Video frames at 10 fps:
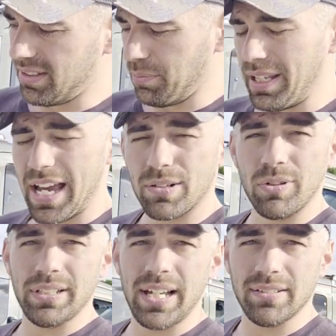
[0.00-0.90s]
the black one
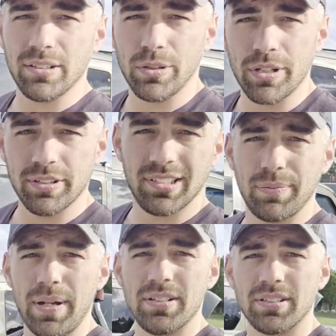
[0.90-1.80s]
that has the Toyota
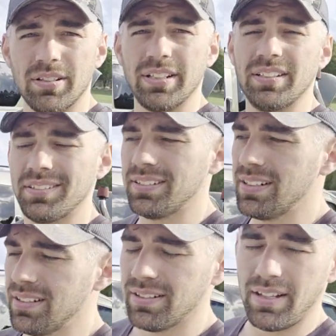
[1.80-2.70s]
suspension on it.
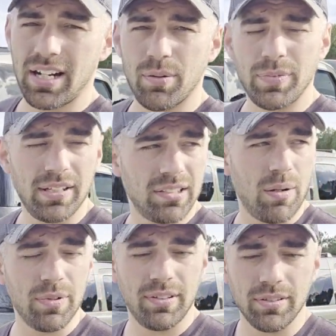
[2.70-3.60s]
That update's
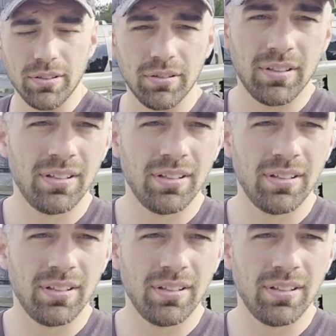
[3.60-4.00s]
coming soon.